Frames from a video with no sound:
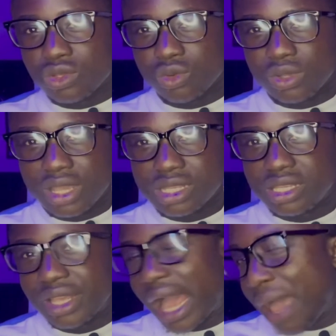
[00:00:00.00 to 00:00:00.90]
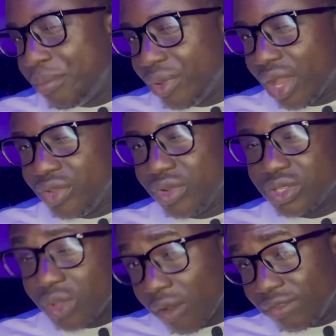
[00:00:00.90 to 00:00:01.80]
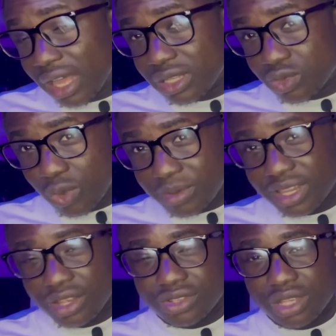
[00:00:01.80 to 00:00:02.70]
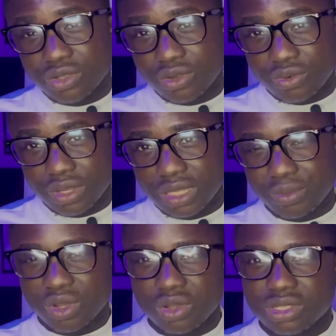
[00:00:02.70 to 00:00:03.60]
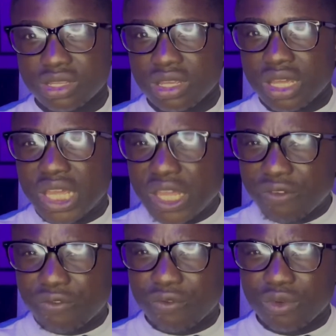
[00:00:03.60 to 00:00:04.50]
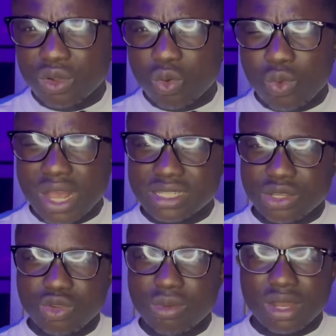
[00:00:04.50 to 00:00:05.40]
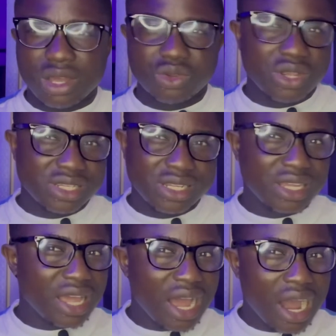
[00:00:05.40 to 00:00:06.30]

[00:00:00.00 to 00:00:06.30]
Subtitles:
so get the IP address of that website you're trying to create. Because if we as a human cannot easily